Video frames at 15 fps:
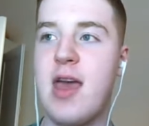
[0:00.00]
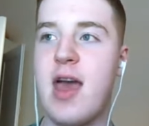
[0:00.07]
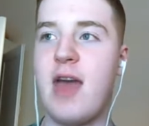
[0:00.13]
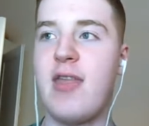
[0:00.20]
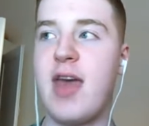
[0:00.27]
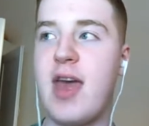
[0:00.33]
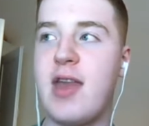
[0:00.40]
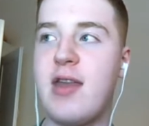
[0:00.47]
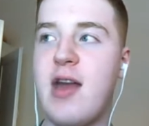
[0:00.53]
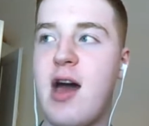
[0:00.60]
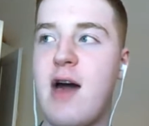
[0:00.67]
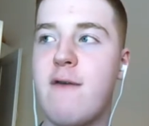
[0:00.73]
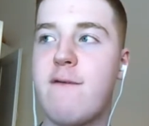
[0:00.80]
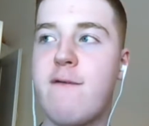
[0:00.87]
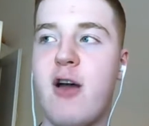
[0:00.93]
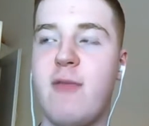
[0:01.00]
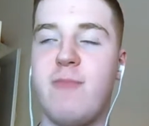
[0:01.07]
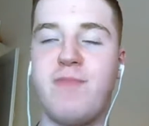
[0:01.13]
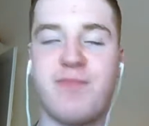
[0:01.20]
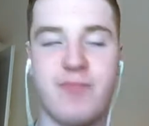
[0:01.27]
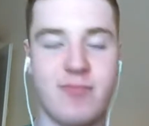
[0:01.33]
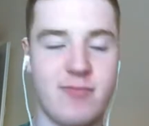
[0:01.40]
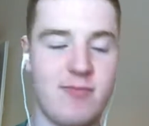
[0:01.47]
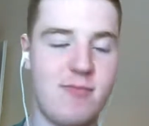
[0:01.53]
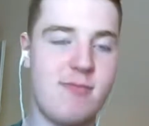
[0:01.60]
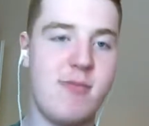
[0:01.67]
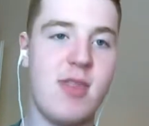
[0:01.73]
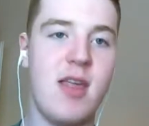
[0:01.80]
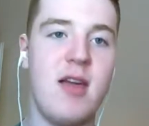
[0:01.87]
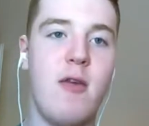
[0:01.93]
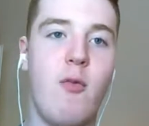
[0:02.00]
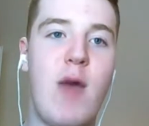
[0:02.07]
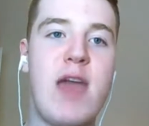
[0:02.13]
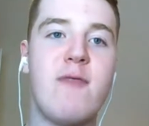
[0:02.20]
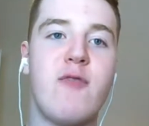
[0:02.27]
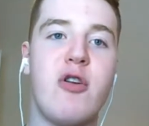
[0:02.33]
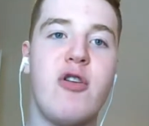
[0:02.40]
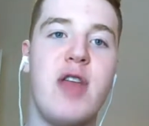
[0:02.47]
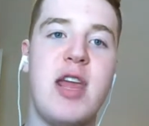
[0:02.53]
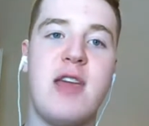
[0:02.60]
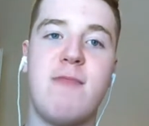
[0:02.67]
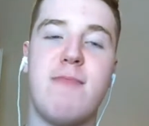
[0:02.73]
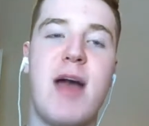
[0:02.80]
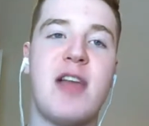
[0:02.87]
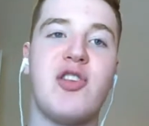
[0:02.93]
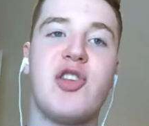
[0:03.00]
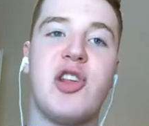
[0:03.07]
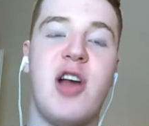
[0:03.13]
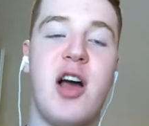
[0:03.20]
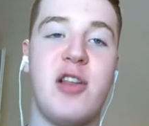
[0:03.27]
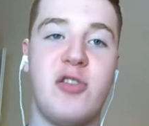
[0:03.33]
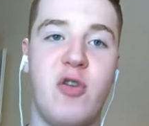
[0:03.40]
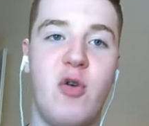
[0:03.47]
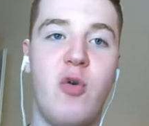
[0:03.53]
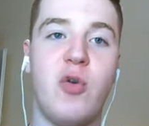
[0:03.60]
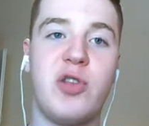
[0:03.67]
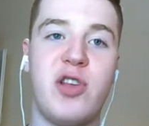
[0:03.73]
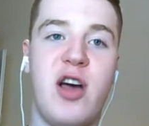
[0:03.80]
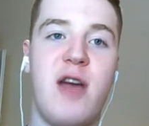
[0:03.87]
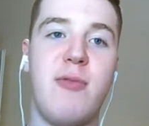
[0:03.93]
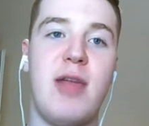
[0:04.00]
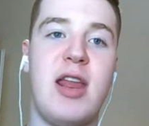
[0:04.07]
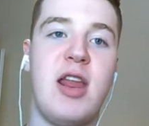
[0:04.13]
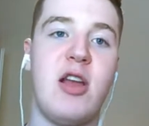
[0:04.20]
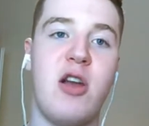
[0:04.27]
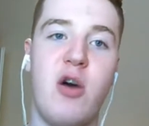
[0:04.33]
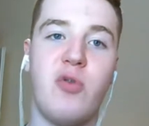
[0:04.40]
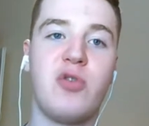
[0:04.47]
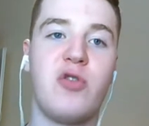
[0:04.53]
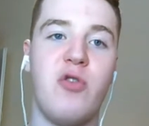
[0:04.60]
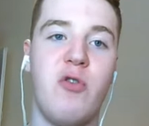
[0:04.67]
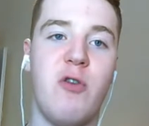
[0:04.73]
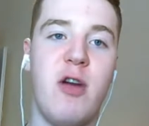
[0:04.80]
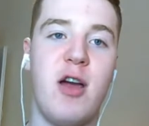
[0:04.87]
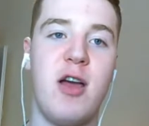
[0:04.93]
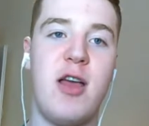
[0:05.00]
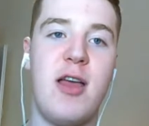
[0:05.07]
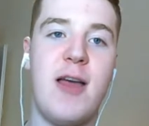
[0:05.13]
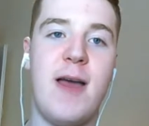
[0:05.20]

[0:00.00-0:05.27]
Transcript: And then up front, Wayne Rooney, Manchester United's all-time leading goal scorer.